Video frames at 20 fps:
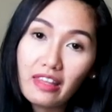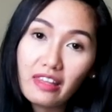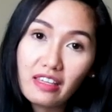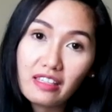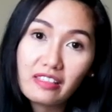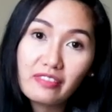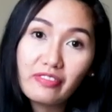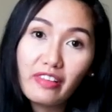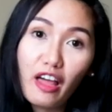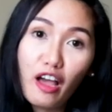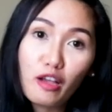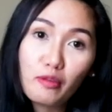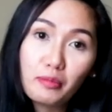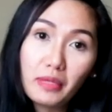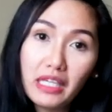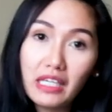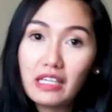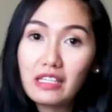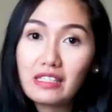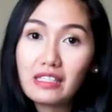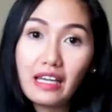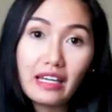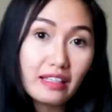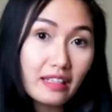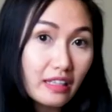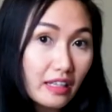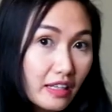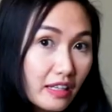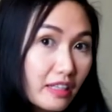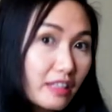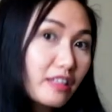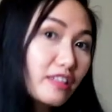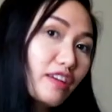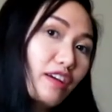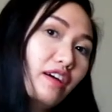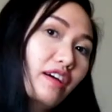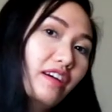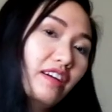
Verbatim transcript: this vlog because I didn't